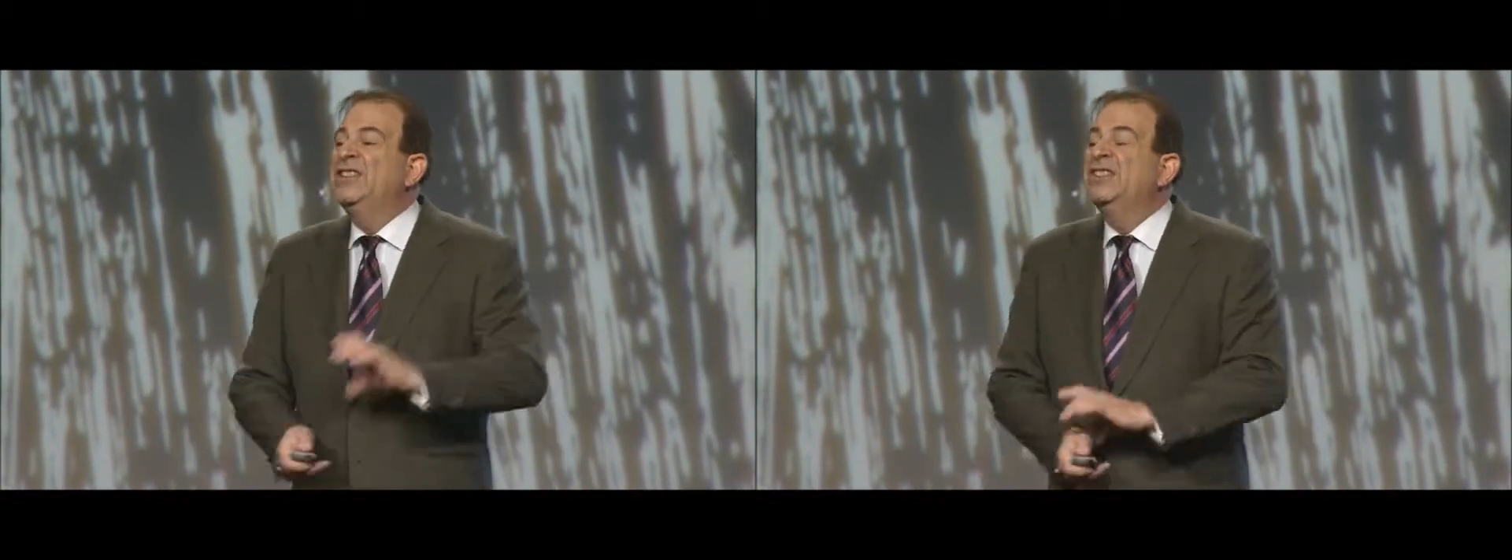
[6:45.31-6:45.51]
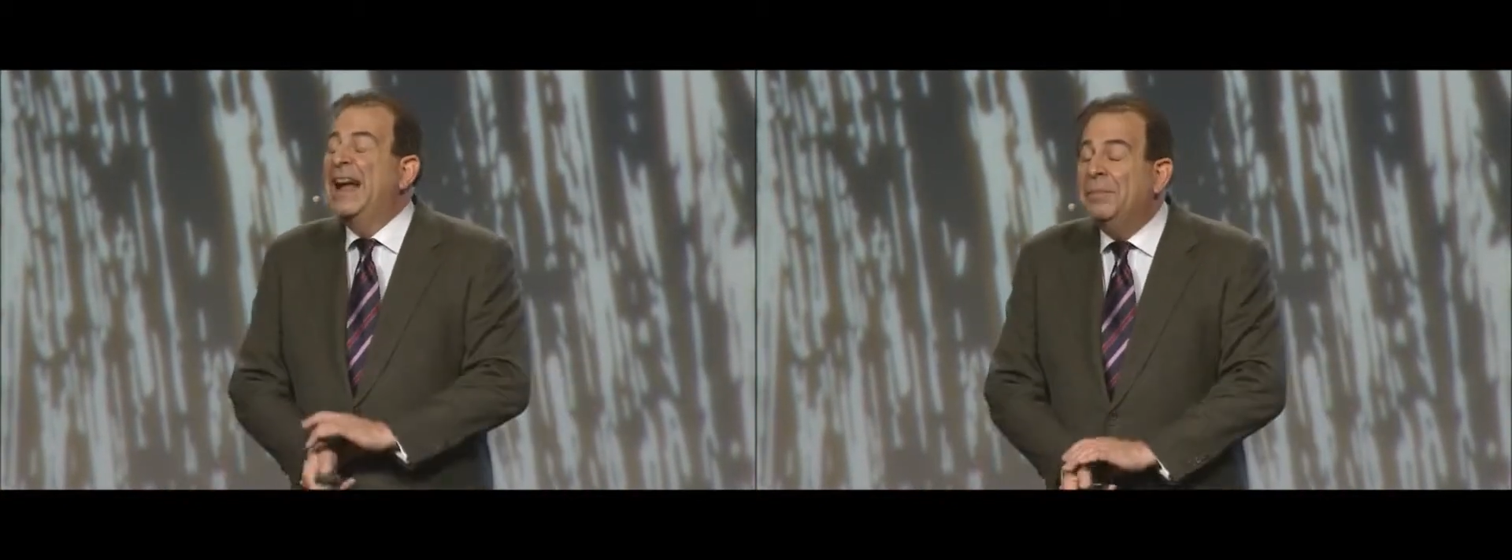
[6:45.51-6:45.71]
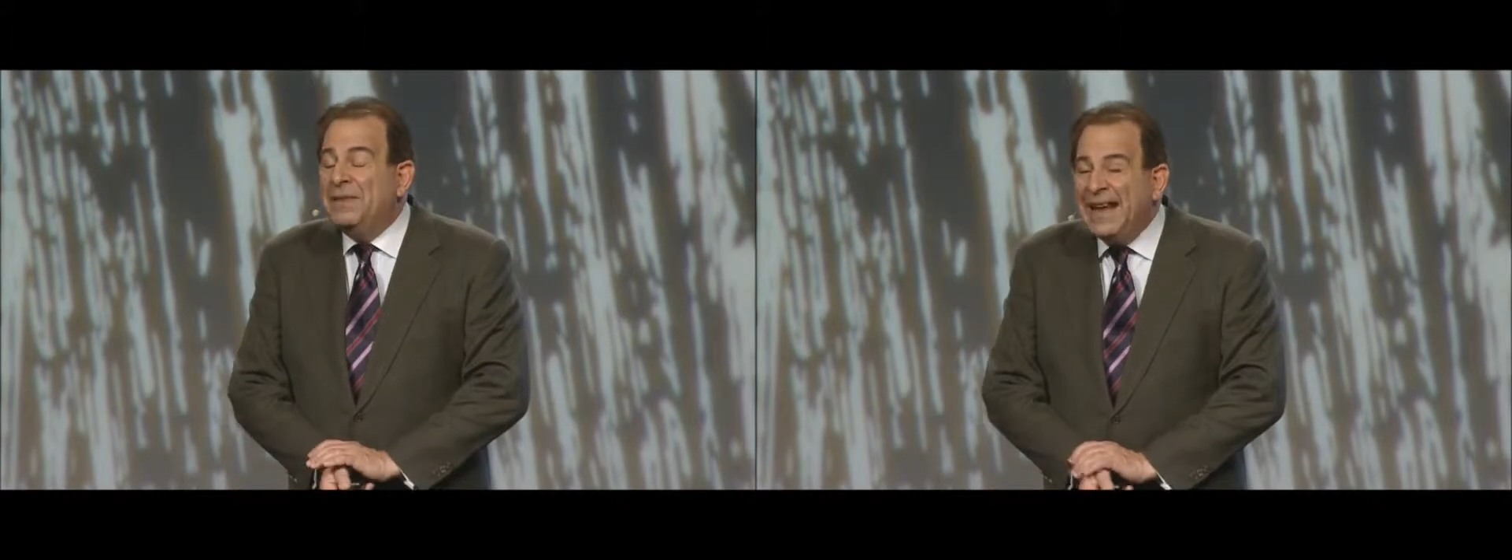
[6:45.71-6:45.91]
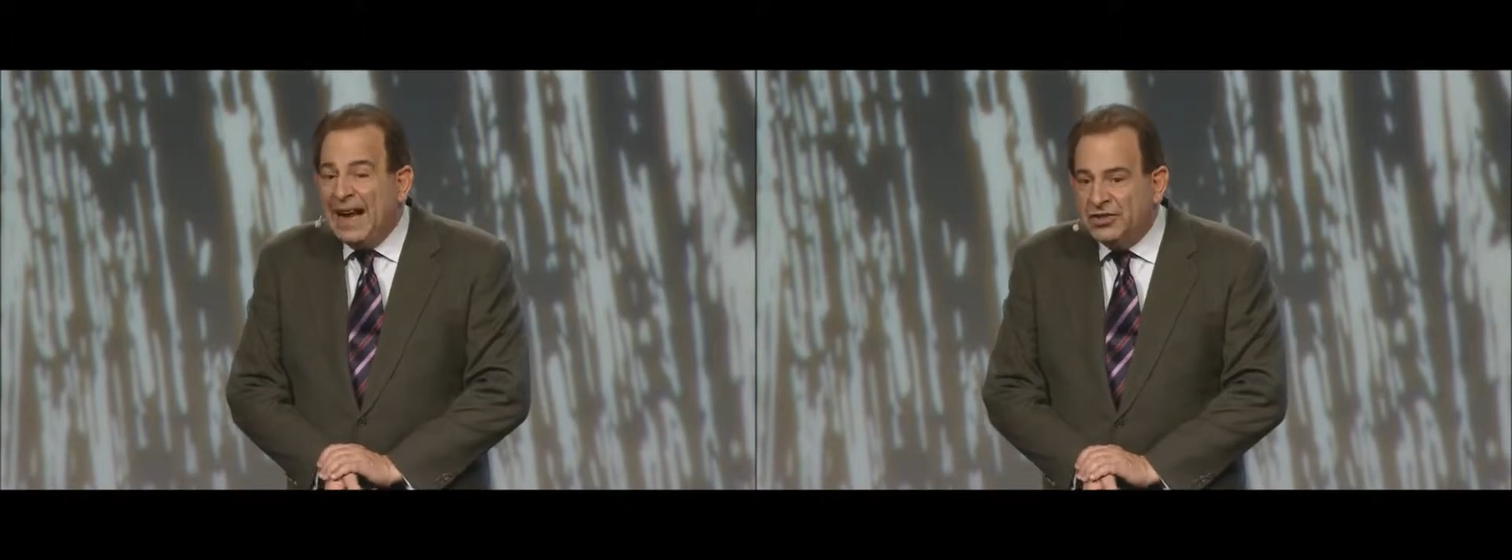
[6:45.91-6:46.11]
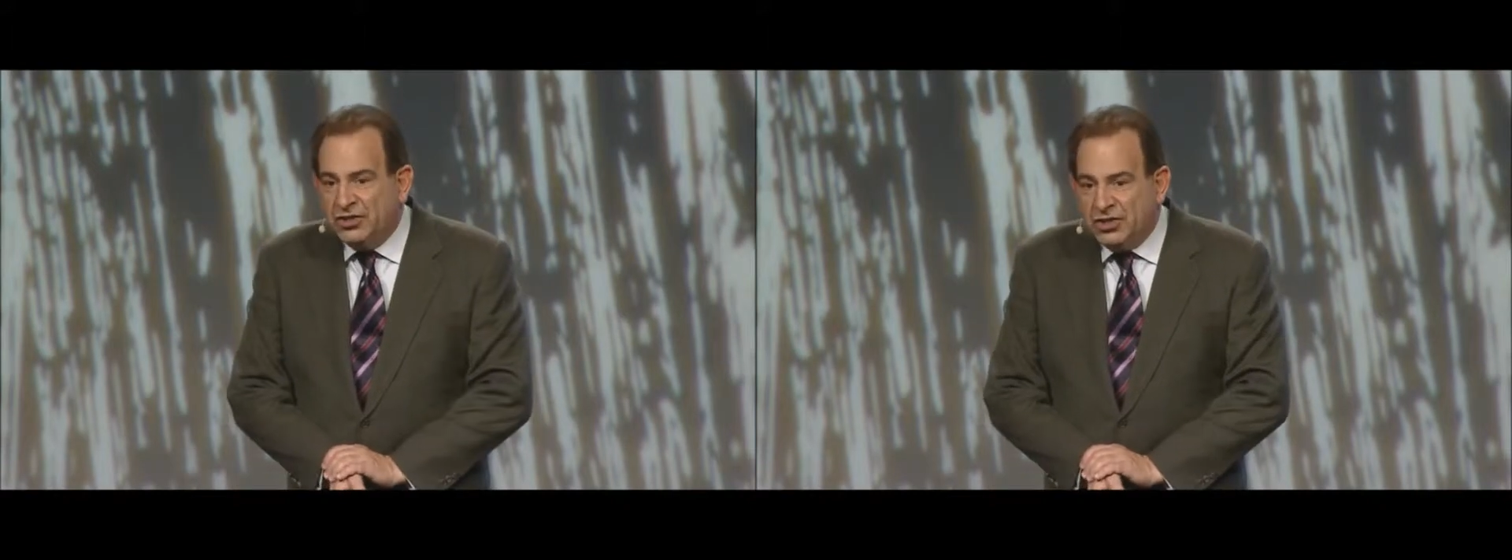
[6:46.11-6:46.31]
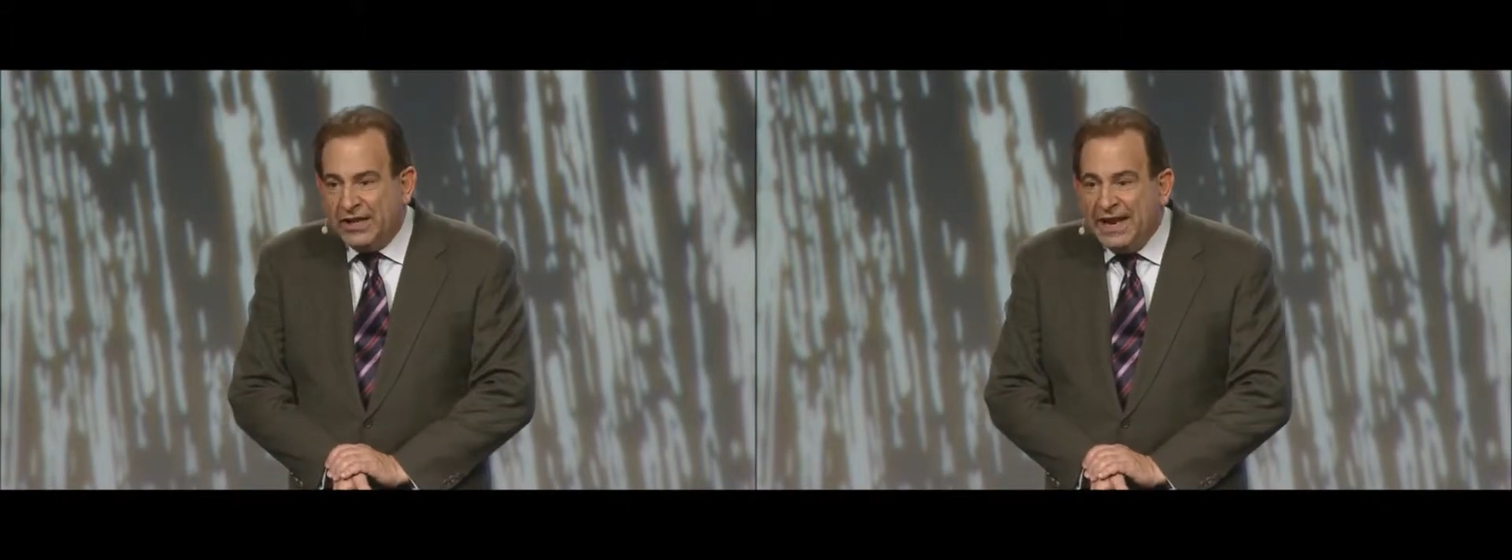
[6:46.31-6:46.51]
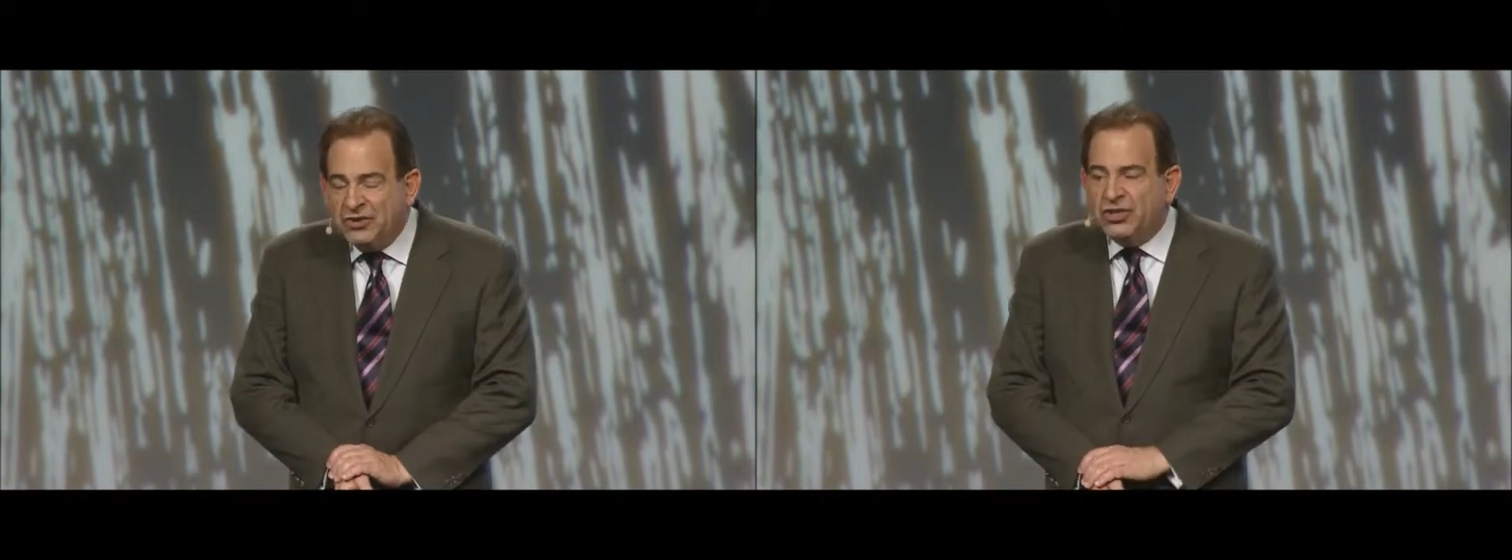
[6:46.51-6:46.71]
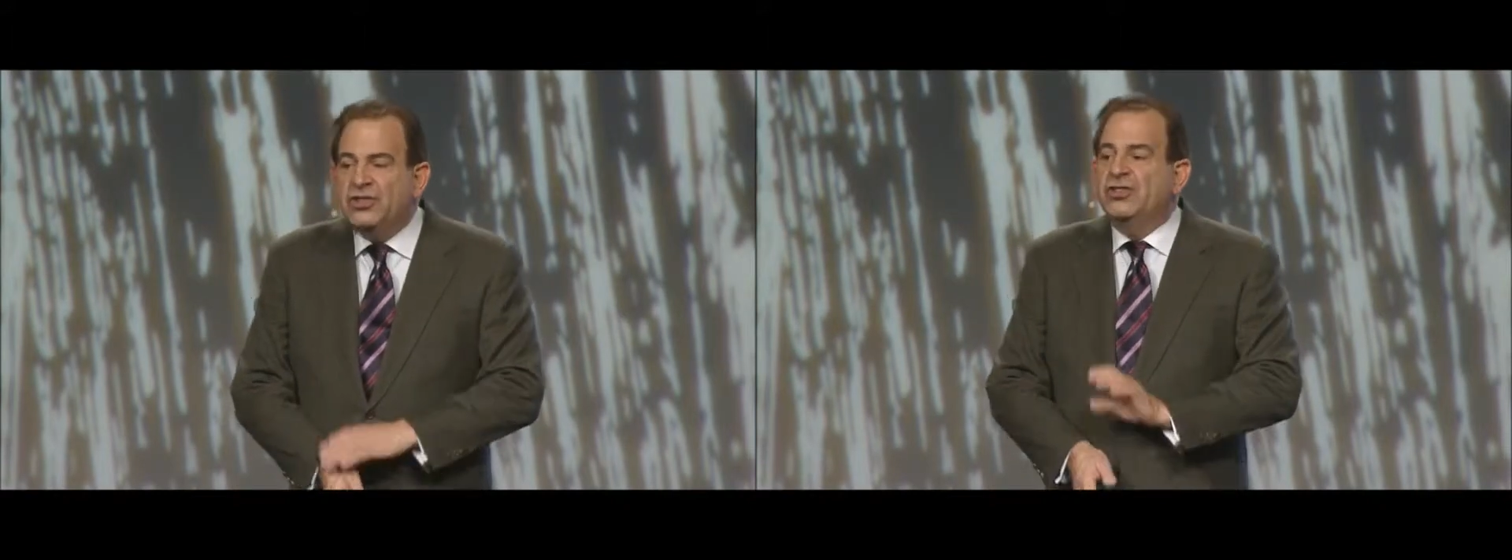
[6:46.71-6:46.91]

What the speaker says: stop the oxygenation